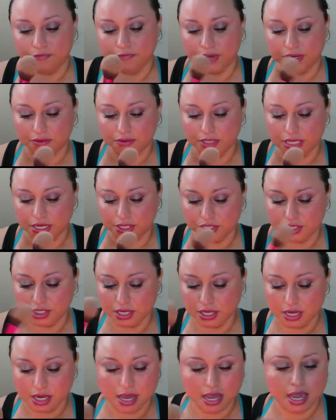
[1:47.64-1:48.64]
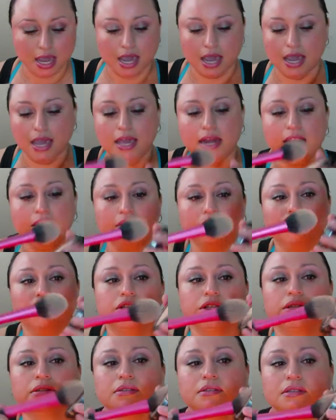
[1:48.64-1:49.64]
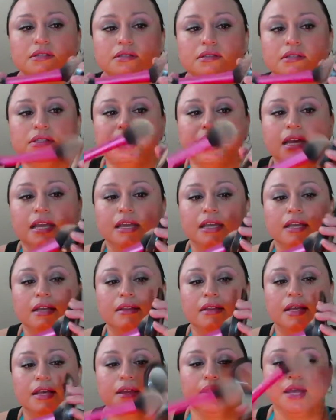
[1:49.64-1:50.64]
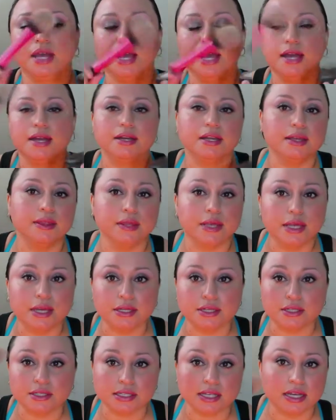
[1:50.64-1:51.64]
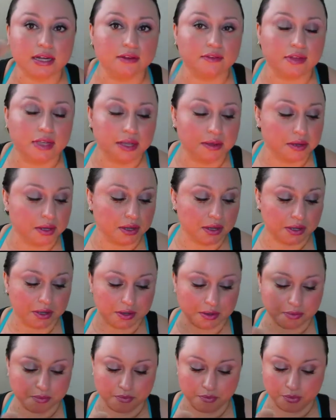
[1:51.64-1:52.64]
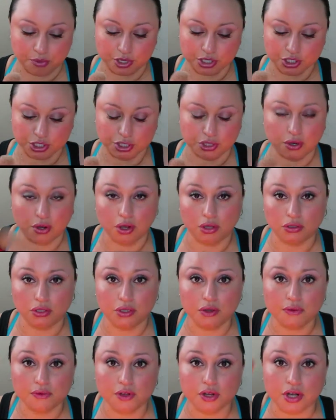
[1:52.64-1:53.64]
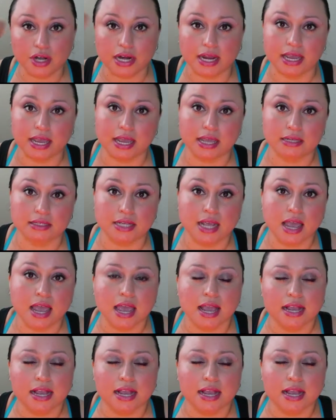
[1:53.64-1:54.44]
foundation, and I will just take it like that and then just kind of like brush it all over and